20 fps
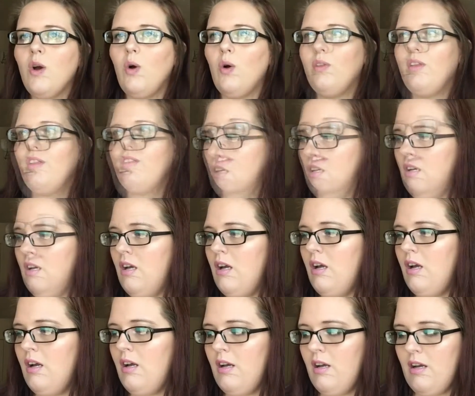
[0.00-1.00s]
hold
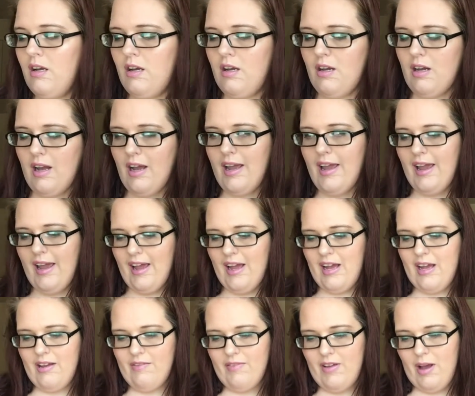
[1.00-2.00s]
up. I
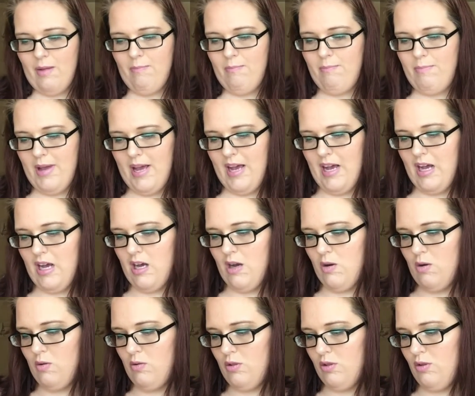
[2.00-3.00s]
have
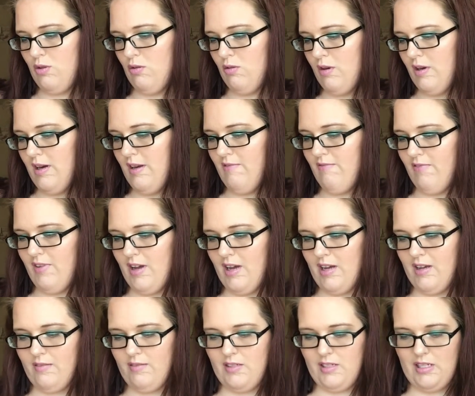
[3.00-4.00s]
about three,
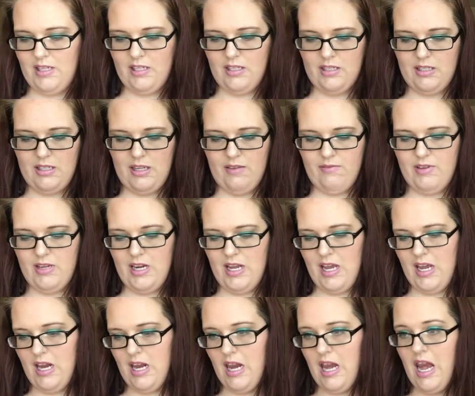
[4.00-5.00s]
five, six, seven,
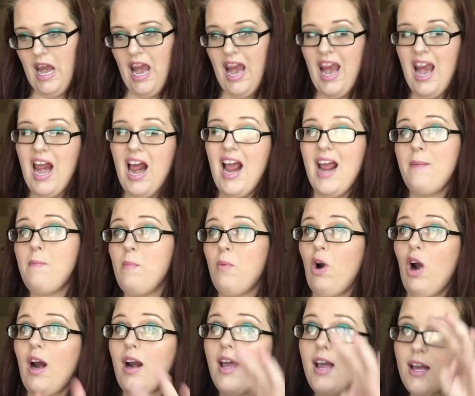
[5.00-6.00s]
eight, nine
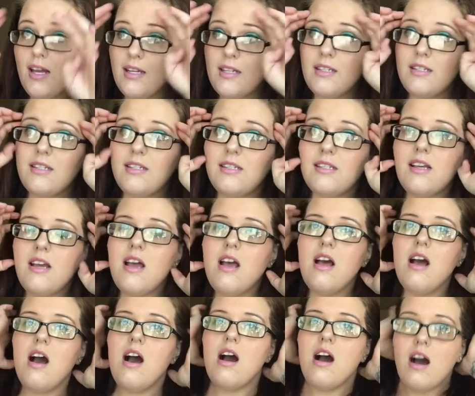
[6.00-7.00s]
products.
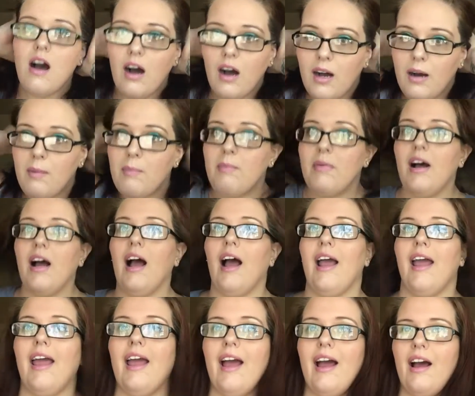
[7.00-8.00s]
Um,
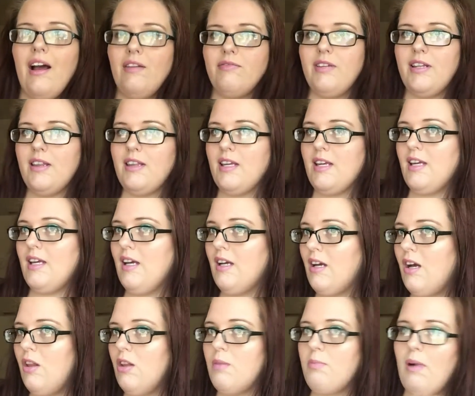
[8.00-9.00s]
I have the
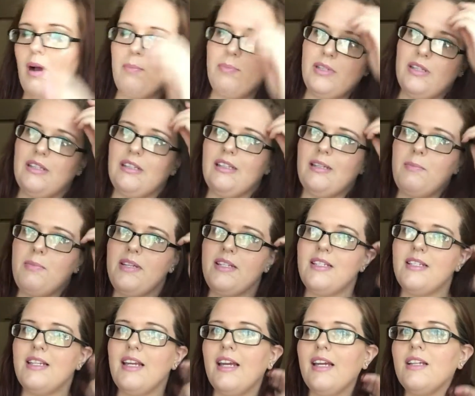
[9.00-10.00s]
Colourpop Lippie
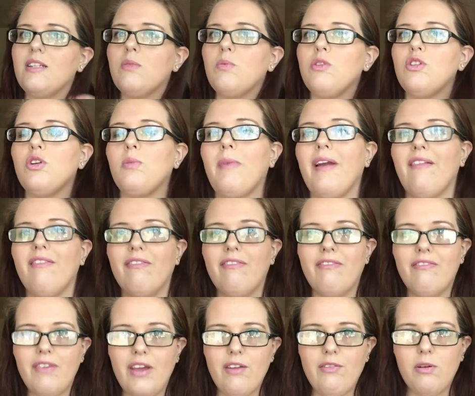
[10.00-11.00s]
Stix, which are my
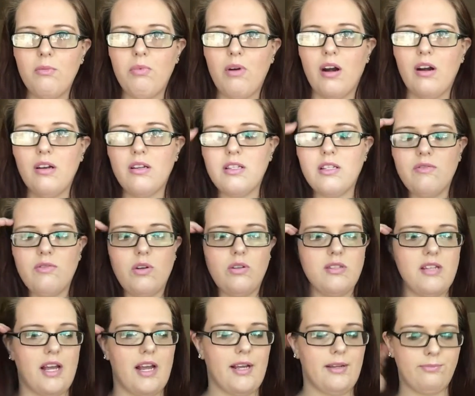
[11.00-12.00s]
favorite products of all
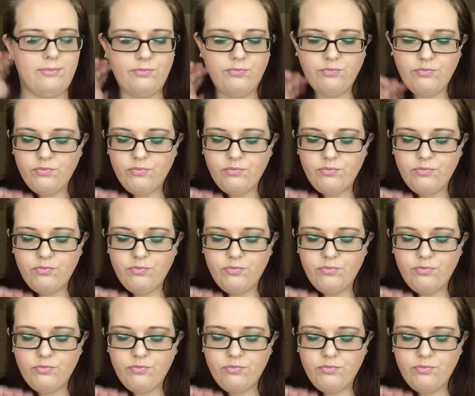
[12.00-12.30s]
time.